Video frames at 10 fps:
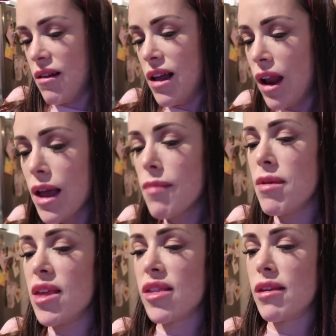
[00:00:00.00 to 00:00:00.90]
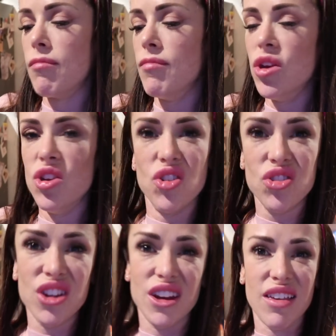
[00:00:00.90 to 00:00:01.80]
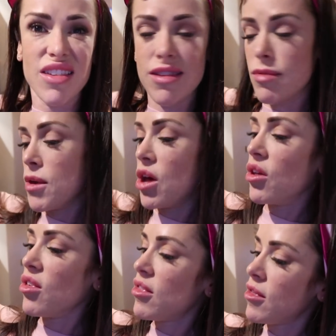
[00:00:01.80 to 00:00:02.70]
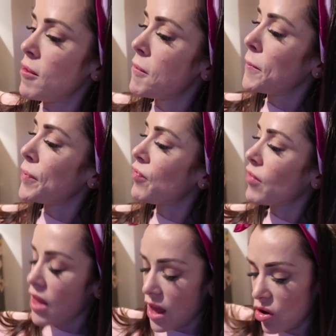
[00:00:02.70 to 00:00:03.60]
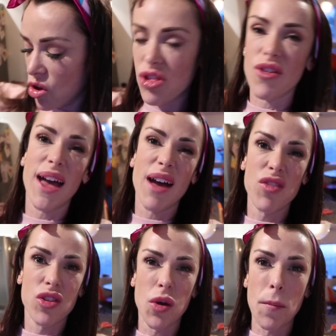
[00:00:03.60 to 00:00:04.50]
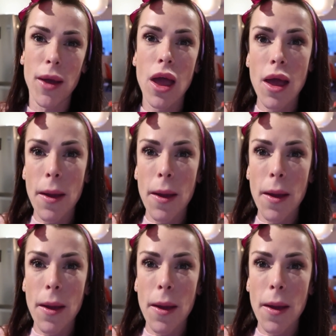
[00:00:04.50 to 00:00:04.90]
I like me some nuttiness, to be honest. And also I have some